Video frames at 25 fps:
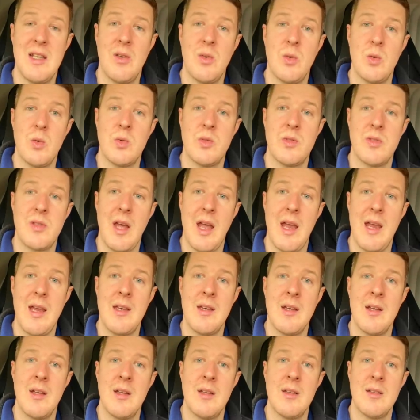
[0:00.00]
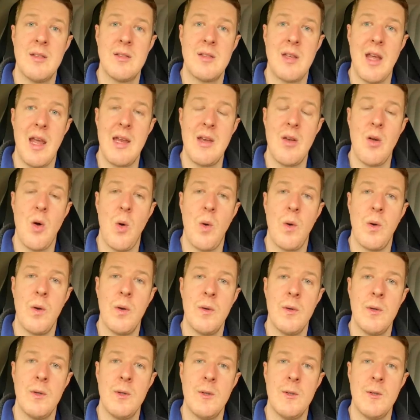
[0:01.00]
it all stayed stayed on.
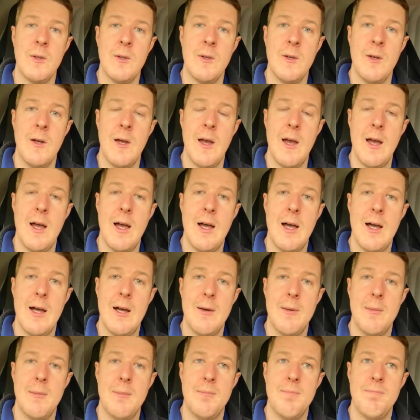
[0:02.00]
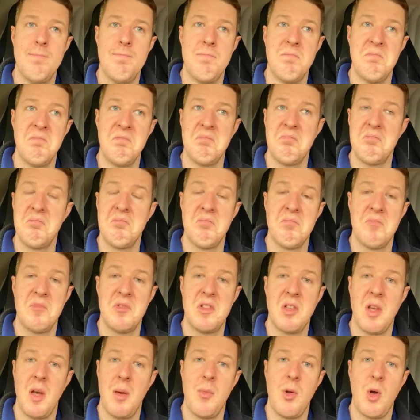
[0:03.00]
Um,
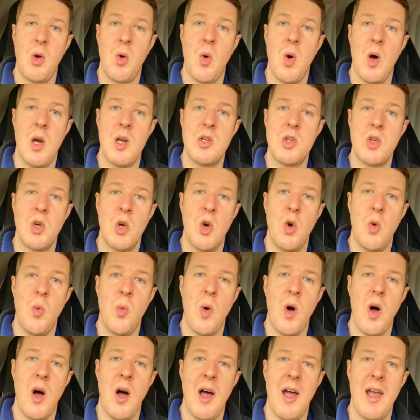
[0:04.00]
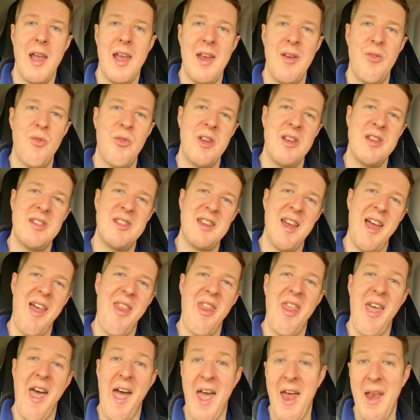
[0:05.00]
so I'm not quite sure why it reset
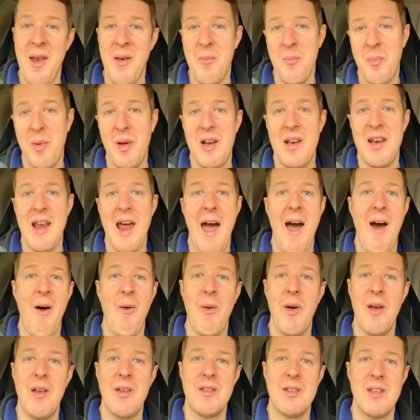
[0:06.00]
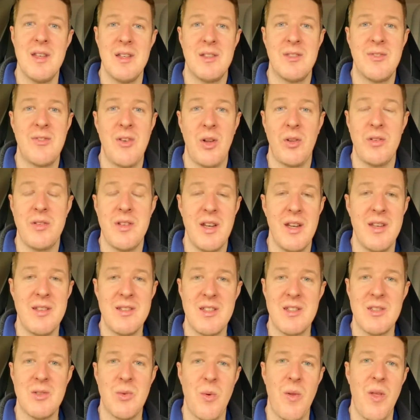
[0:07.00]
then, but now it, it's faulty. It's
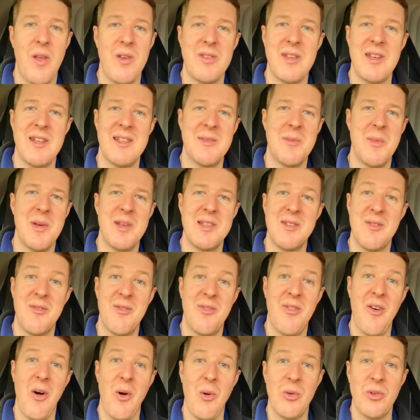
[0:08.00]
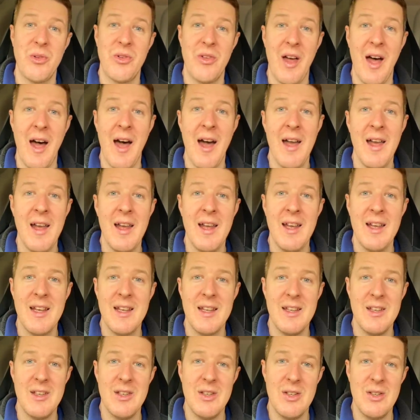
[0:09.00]
just one of those intermittent faults that
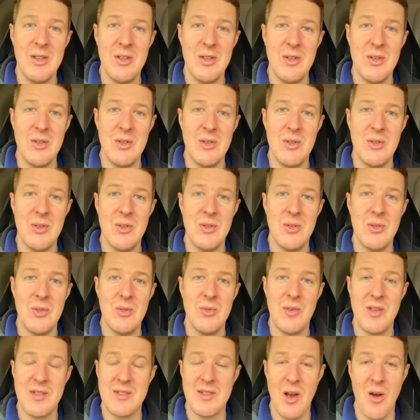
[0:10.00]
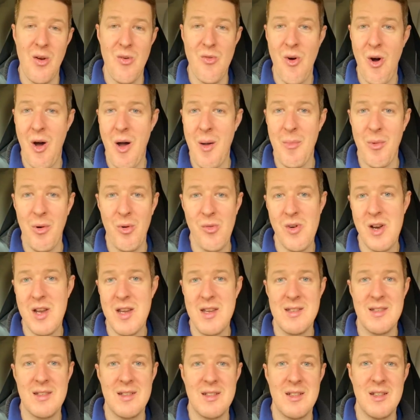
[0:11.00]
you, there's no rhyme or
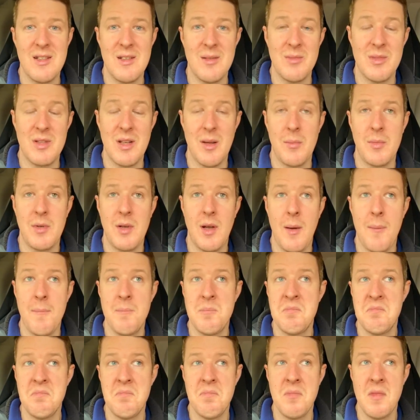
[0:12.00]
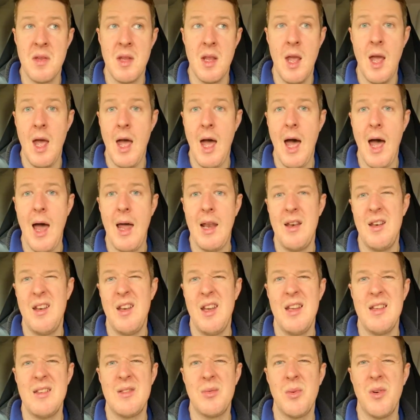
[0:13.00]
reason to them sometimes. And
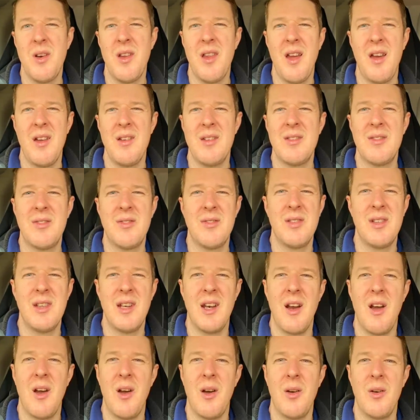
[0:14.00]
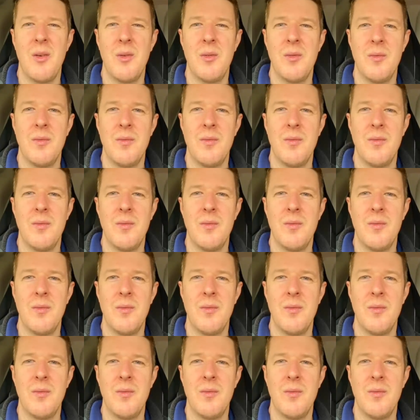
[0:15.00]
it's one of those, you know,